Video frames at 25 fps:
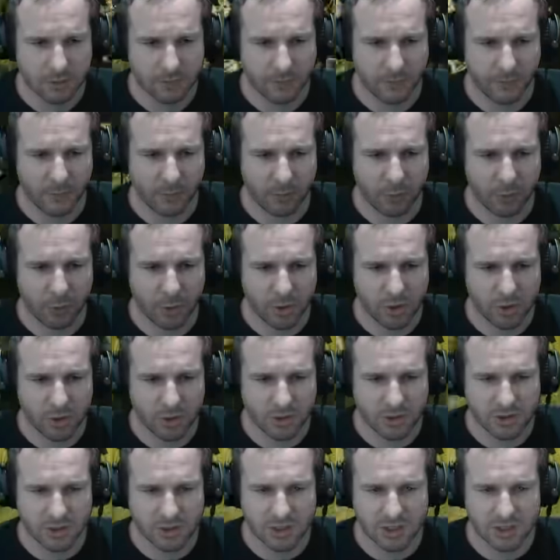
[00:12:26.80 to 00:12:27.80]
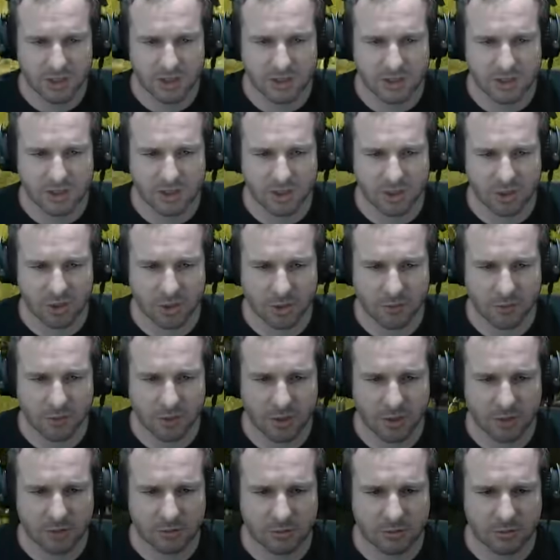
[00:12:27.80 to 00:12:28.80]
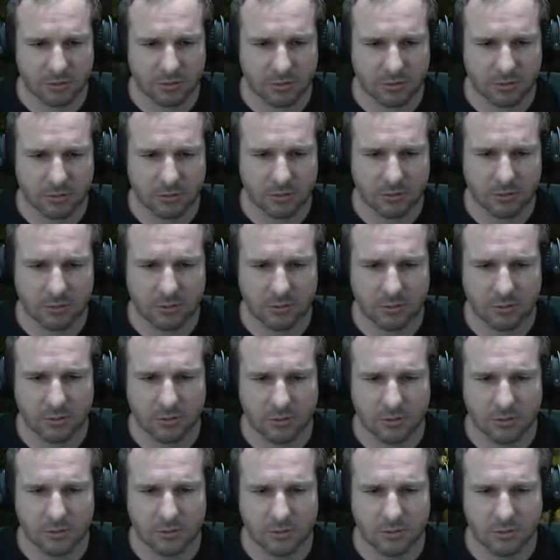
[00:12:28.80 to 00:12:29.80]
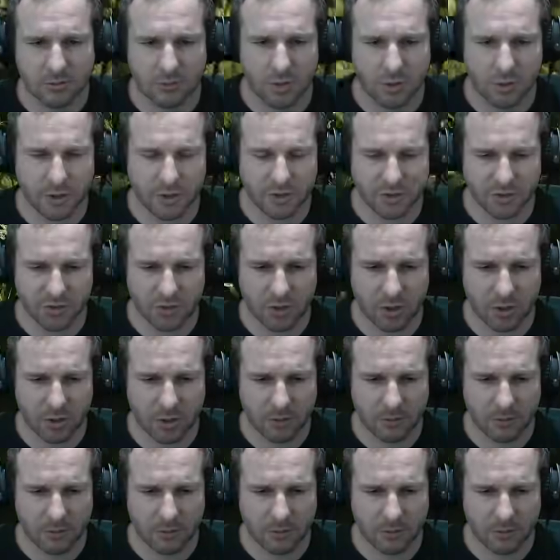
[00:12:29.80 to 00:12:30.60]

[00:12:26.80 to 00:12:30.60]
I'm pretty sure there's a hidden stash over here by this rock.